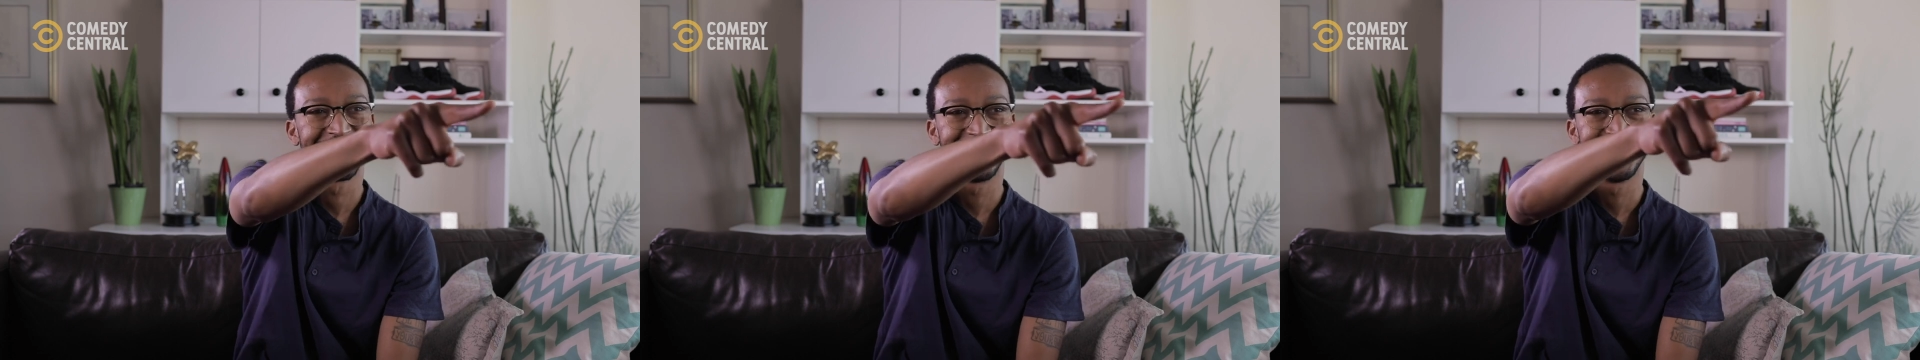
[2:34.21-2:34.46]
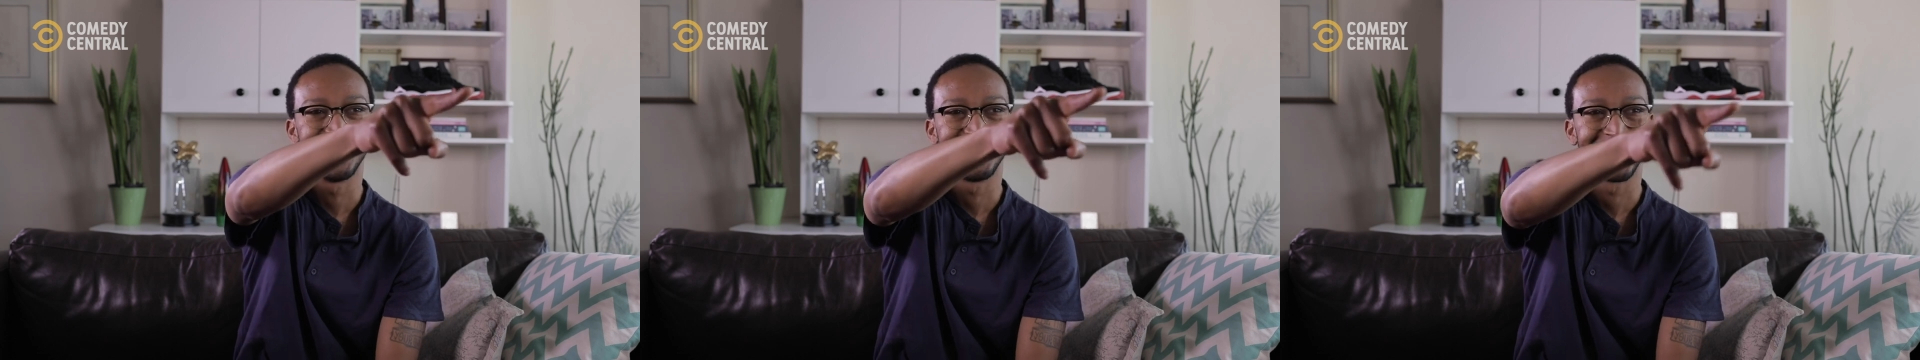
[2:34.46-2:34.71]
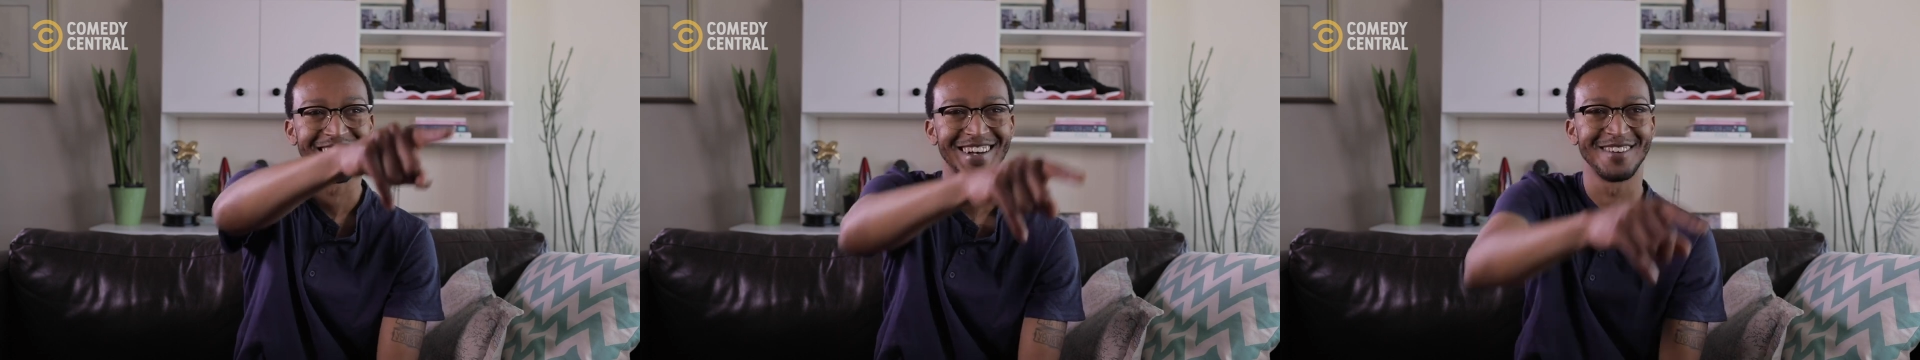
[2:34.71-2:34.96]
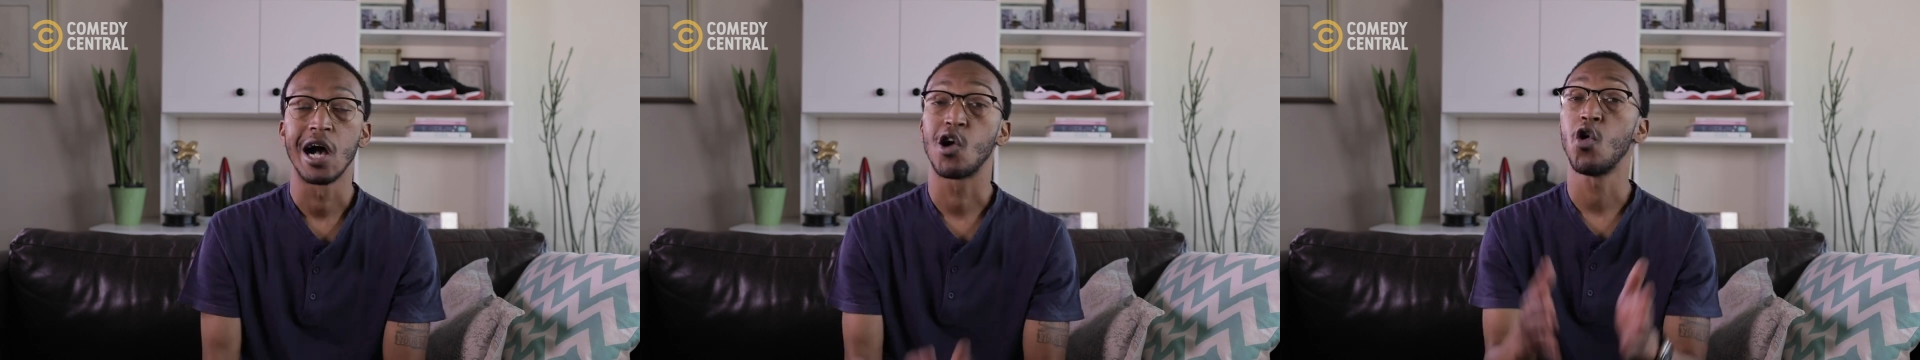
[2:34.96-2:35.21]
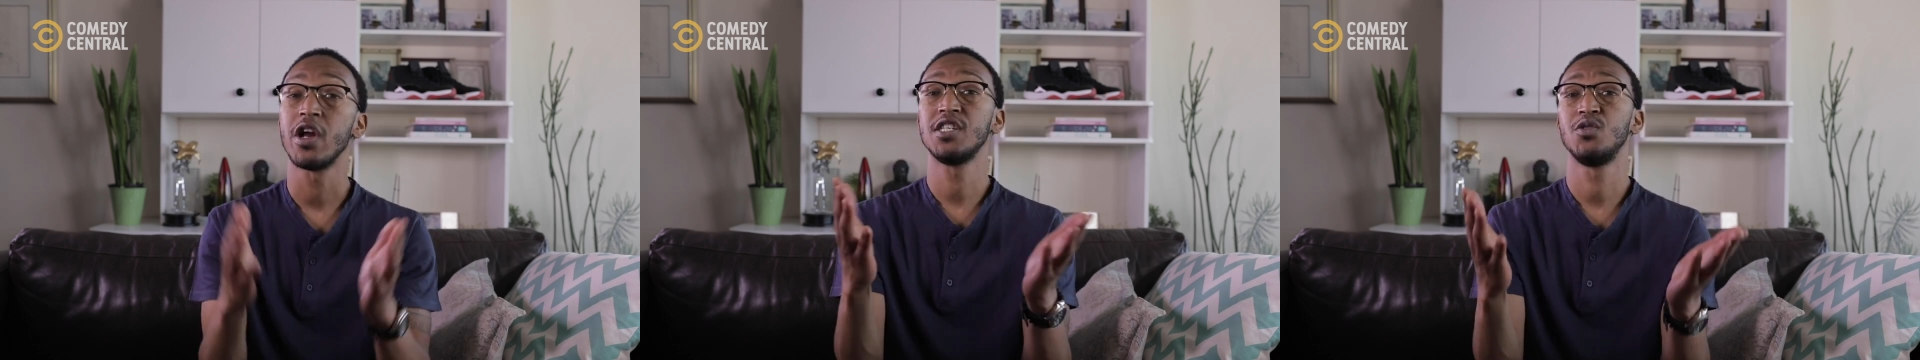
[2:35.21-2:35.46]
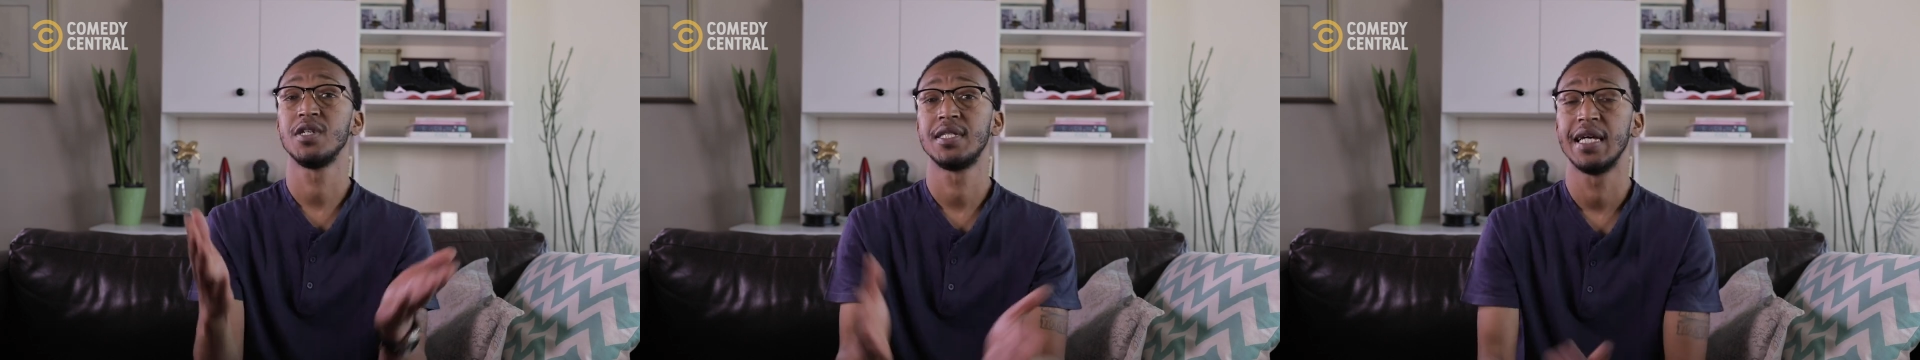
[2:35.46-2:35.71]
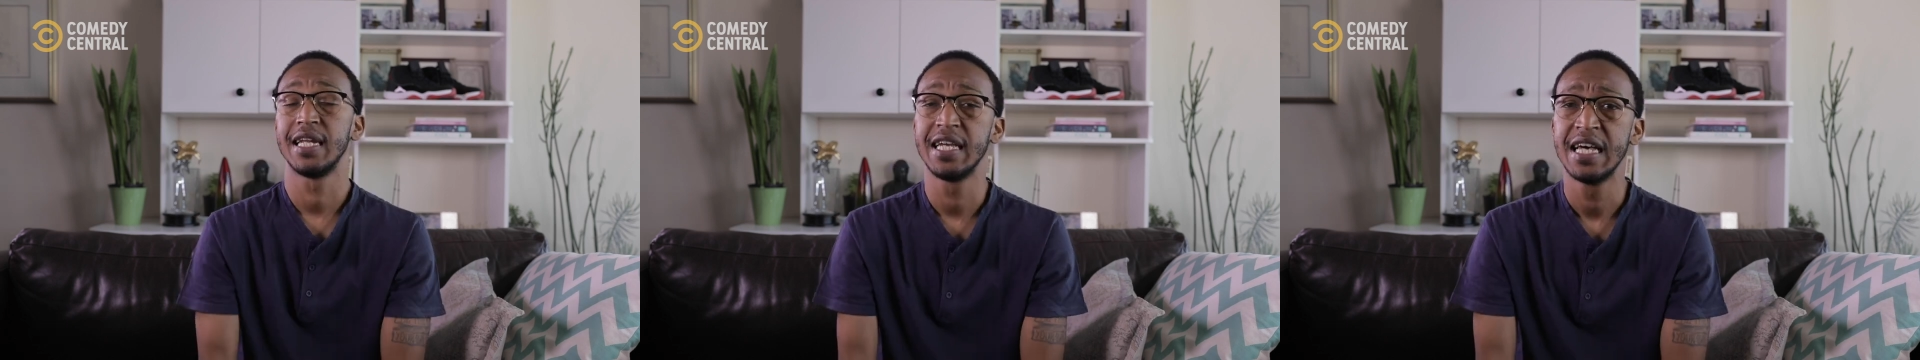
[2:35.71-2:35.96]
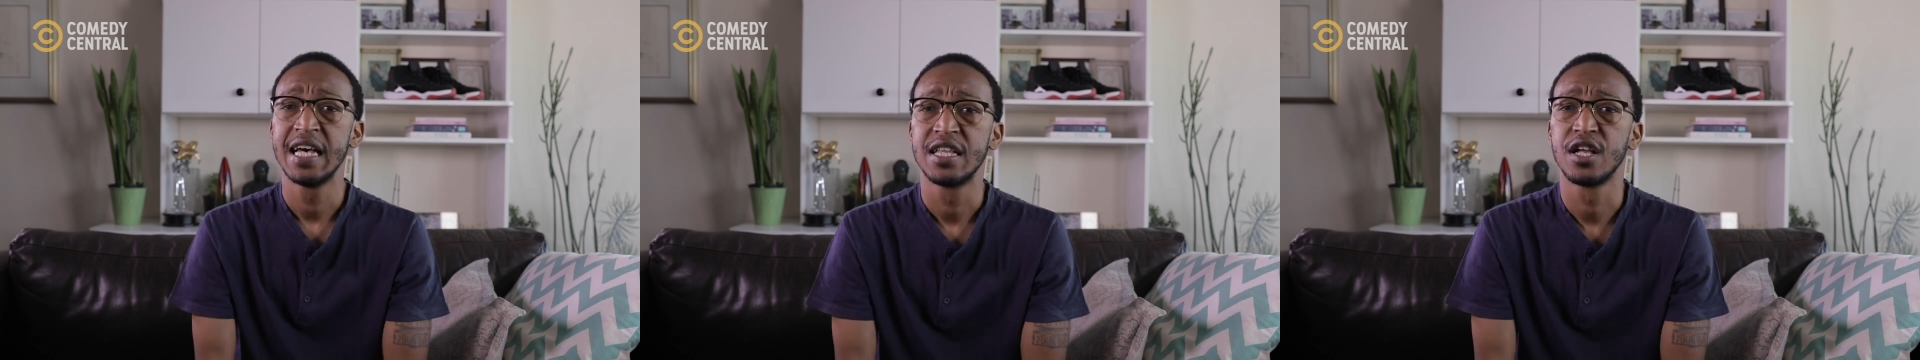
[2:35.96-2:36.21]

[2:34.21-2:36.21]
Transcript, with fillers: You're a fucker. According to a study,